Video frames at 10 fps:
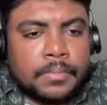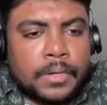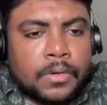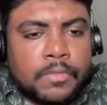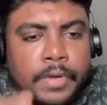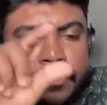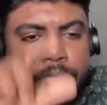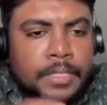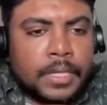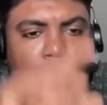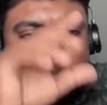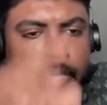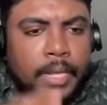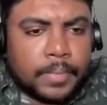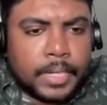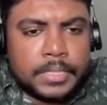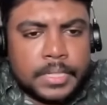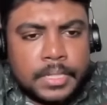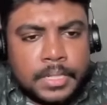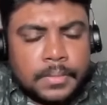component or vice versa, how you can pass
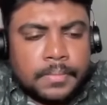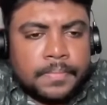it.